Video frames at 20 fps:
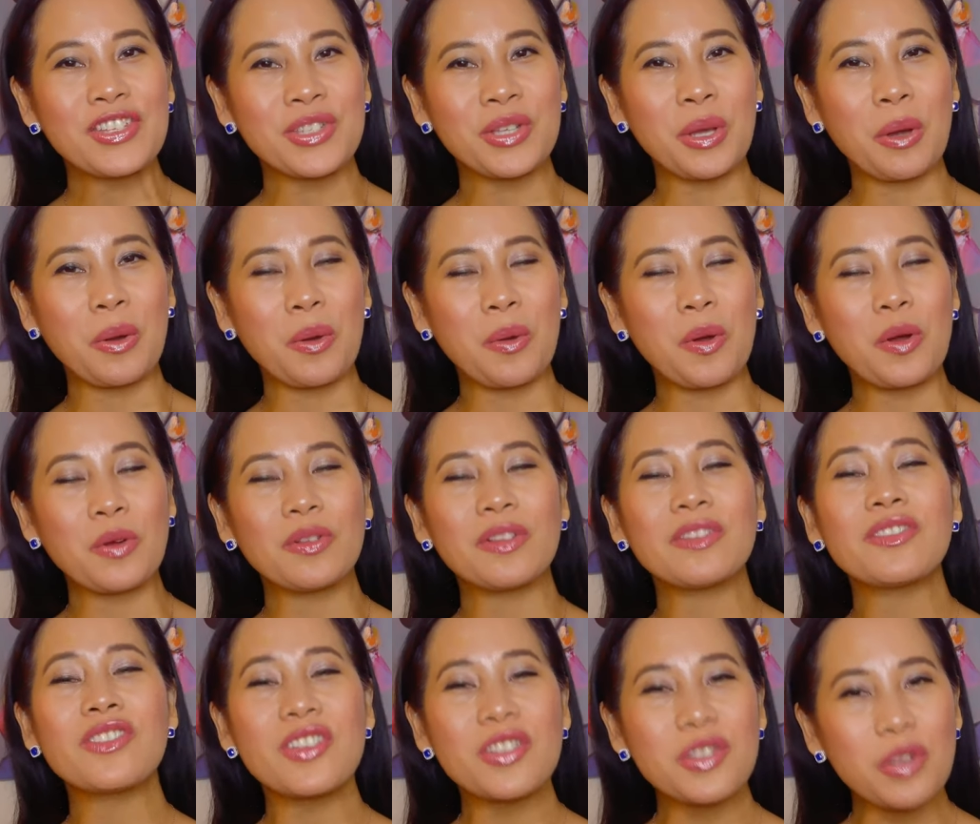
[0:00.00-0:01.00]
So
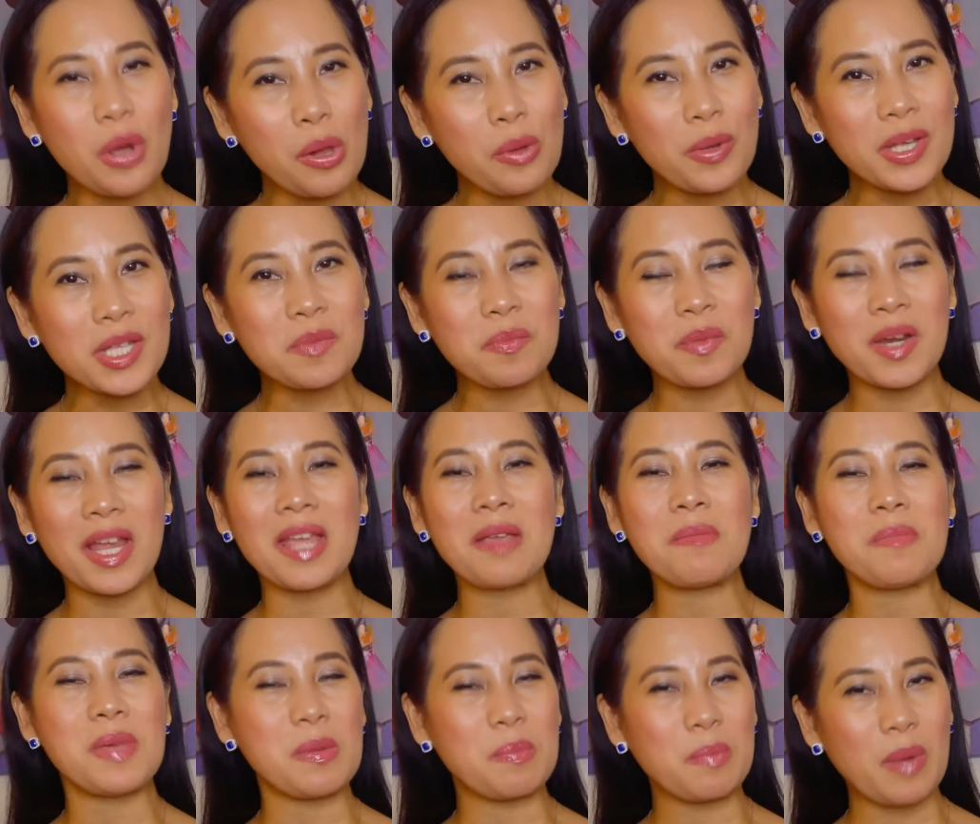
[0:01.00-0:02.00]
just always
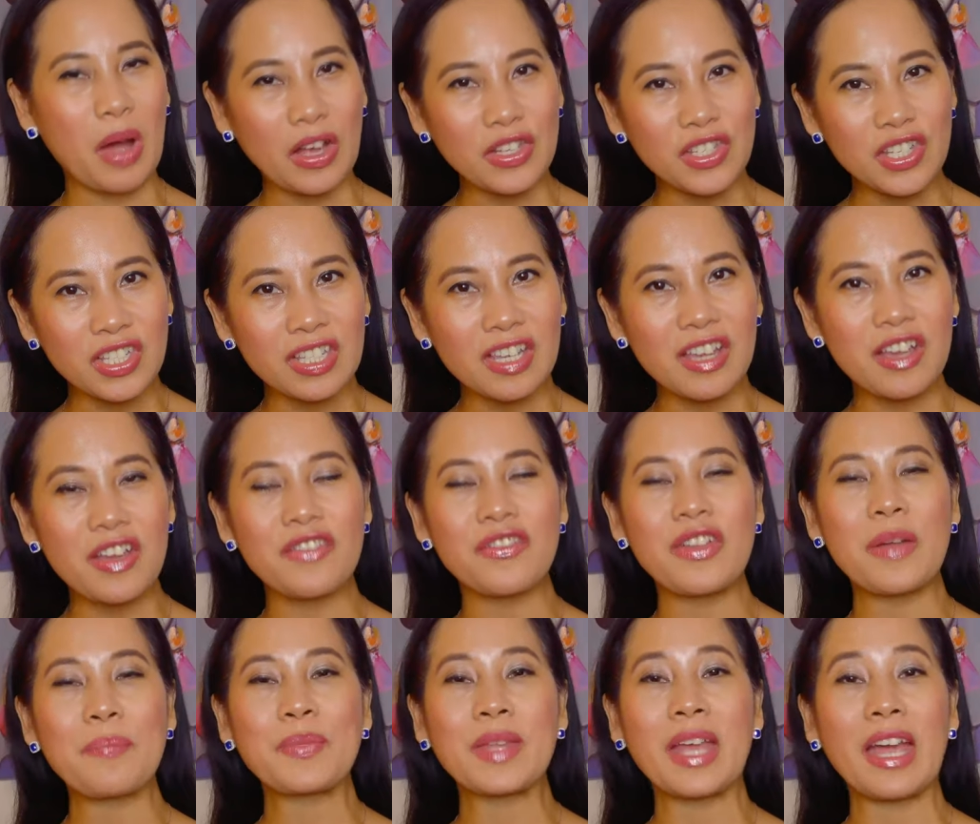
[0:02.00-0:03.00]
pray, be positive,
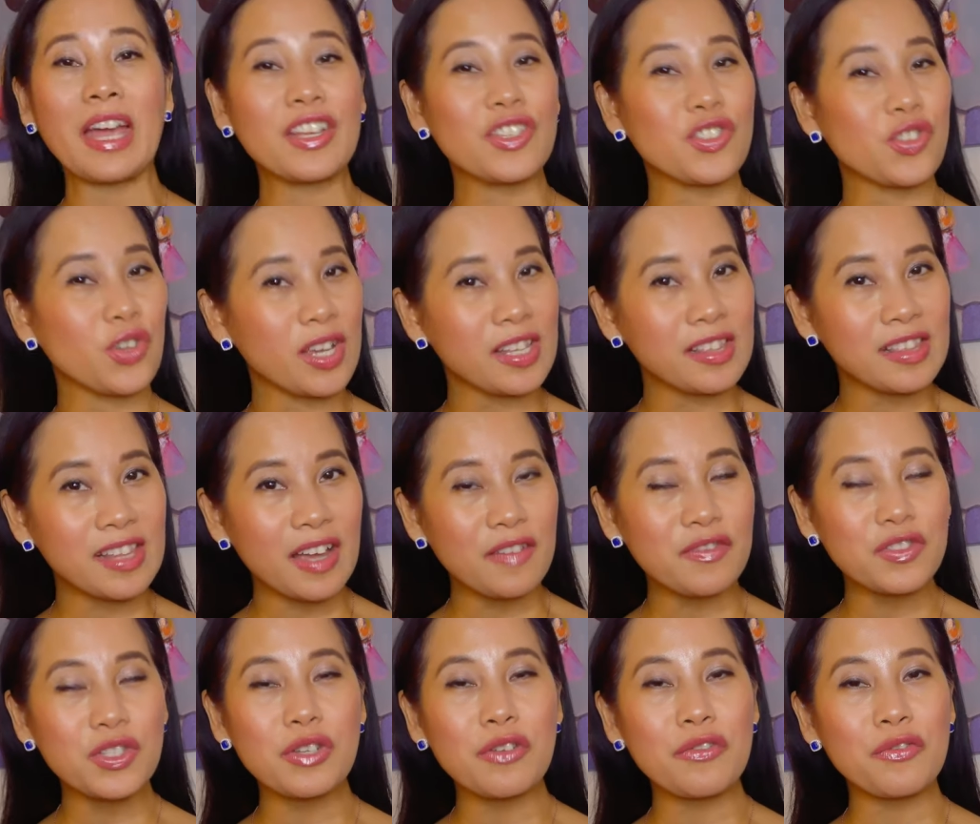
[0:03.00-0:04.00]
enjoy
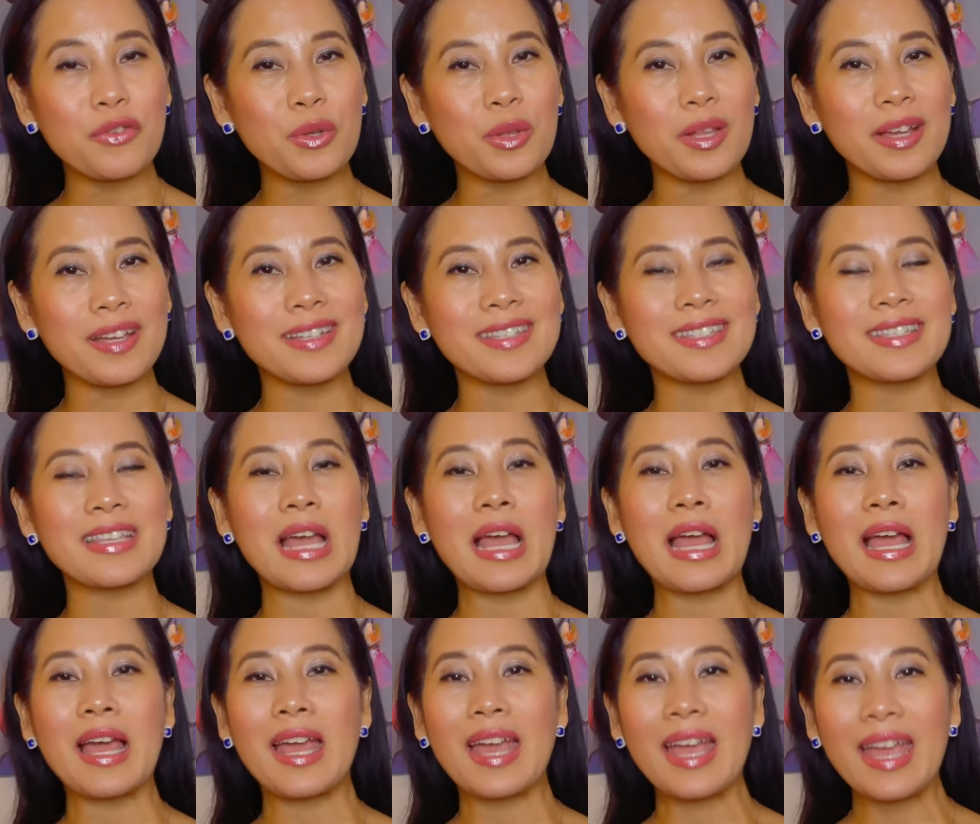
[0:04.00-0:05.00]
life to the fullest,
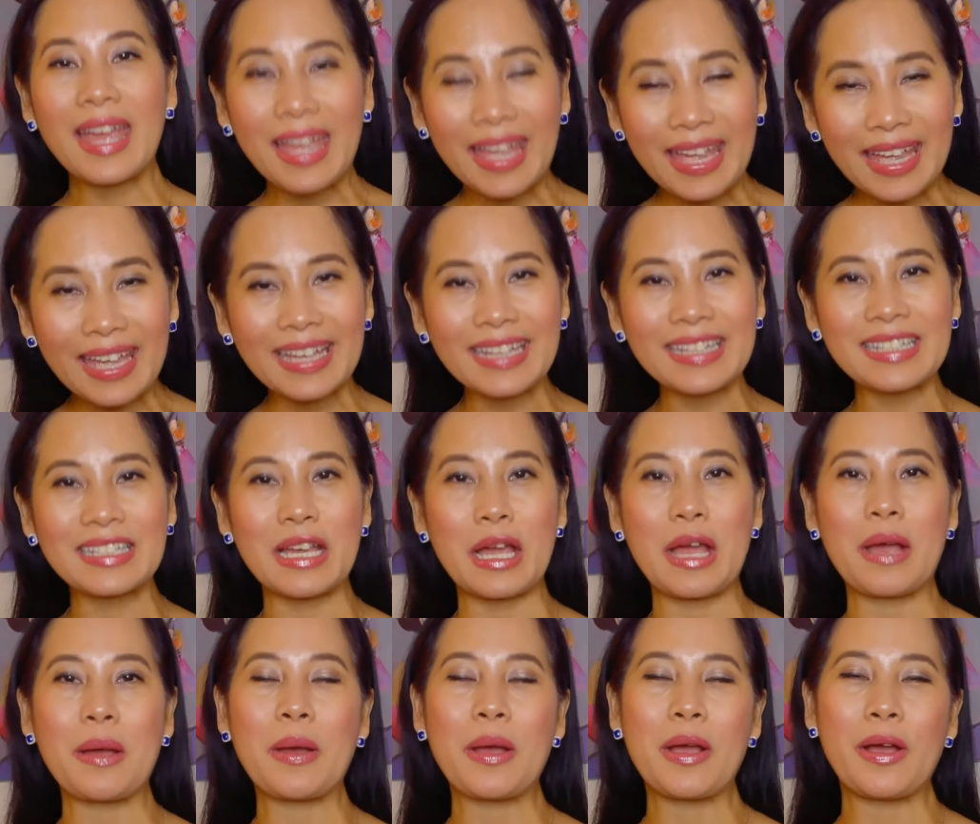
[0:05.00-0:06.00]
and
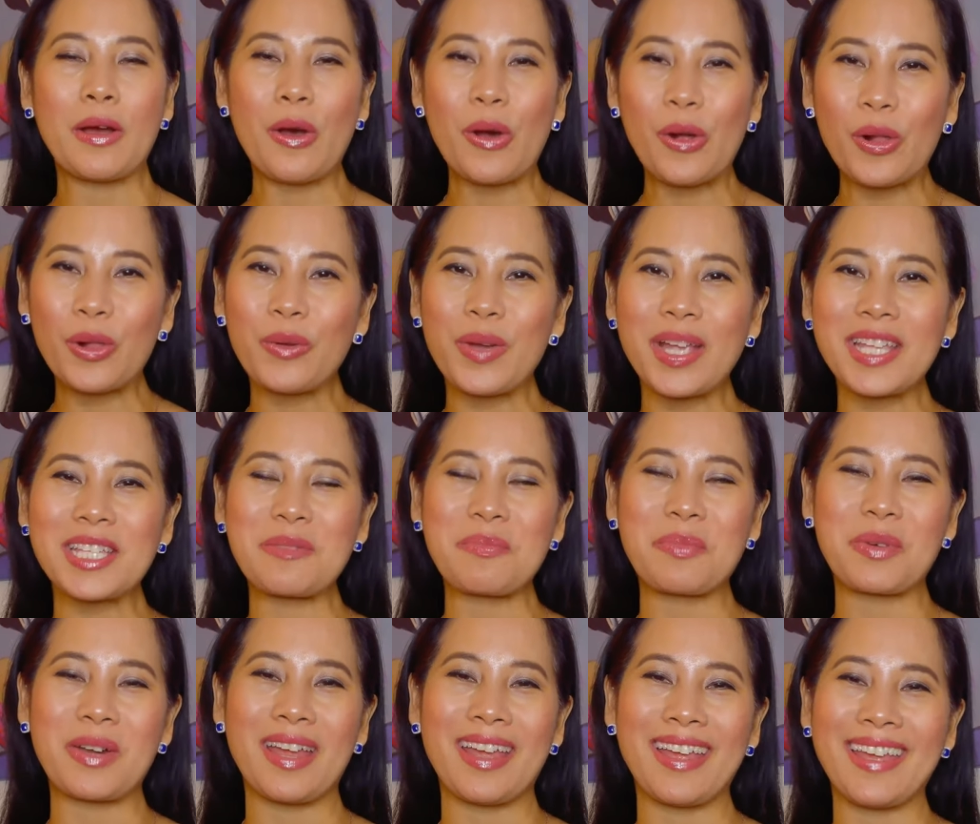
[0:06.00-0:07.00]
always
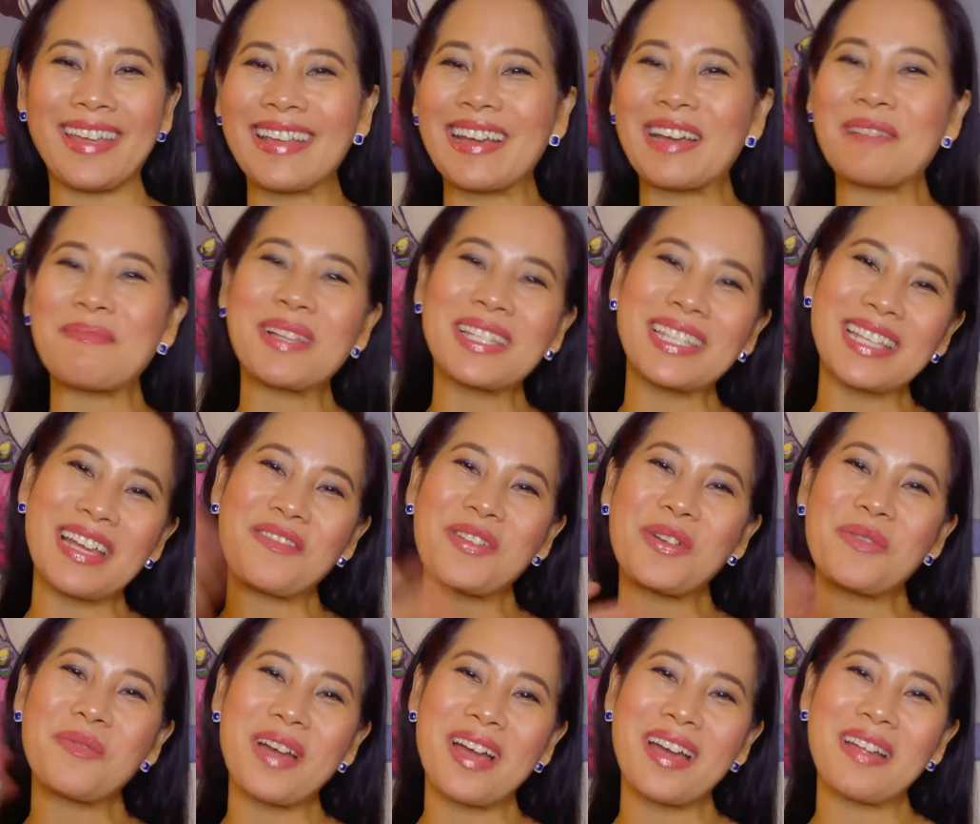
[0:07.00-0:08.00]
pray. God bless
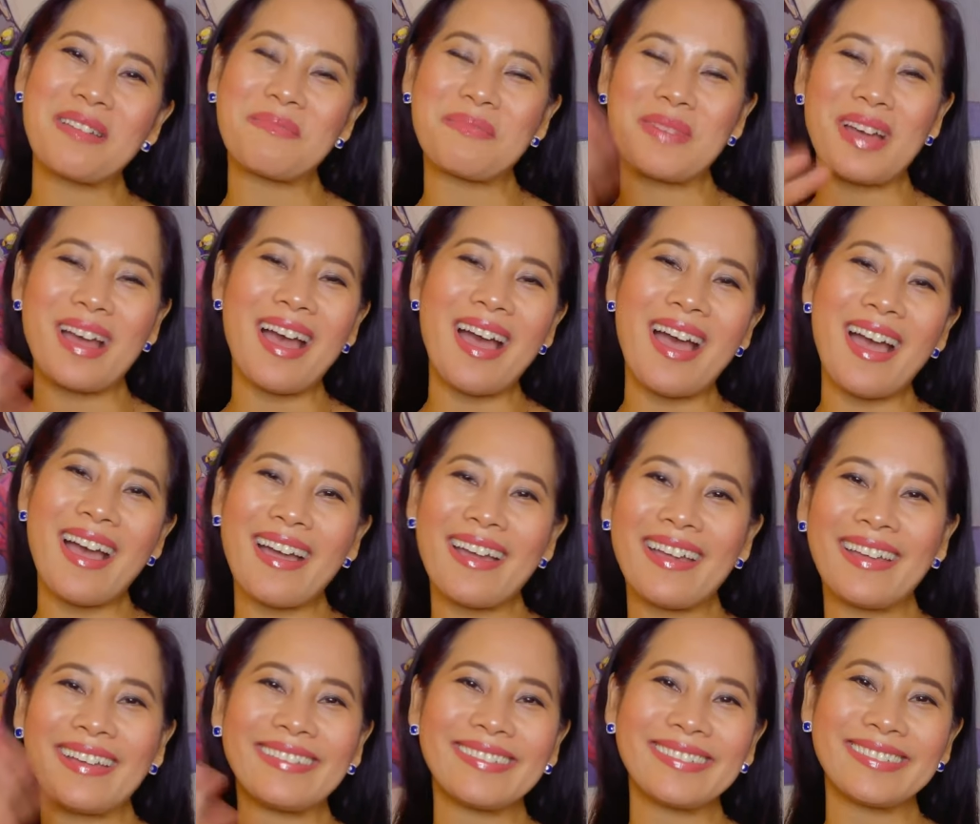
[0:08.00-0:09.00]
everyone.
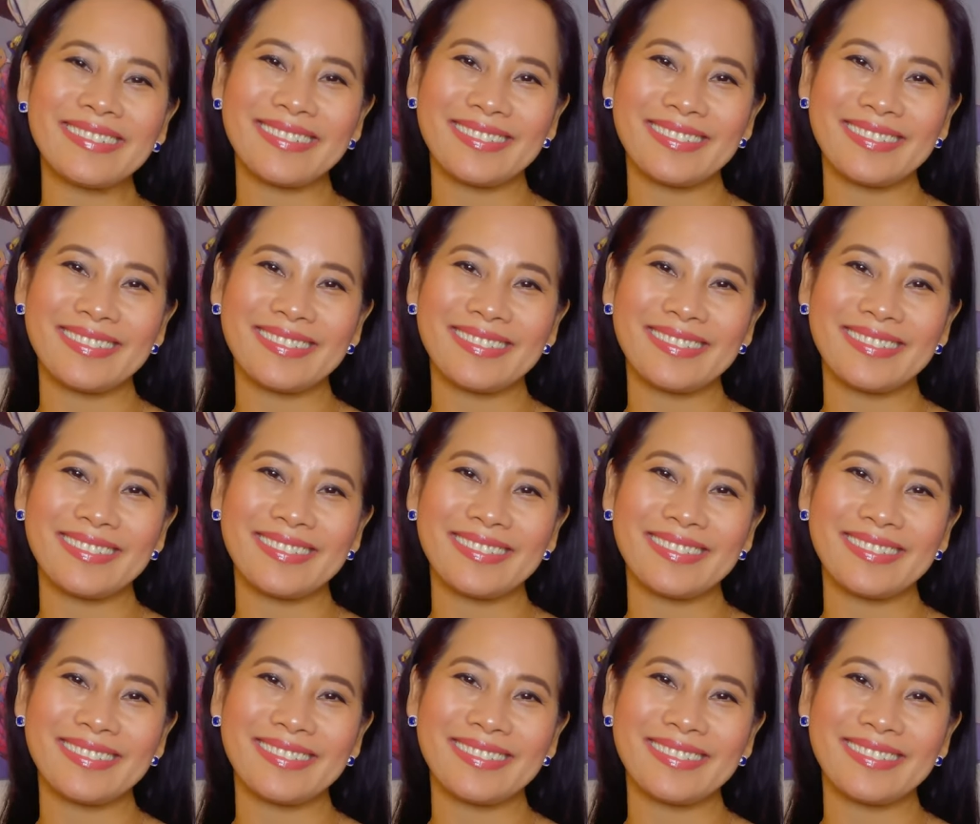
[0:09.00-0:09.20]
Bye.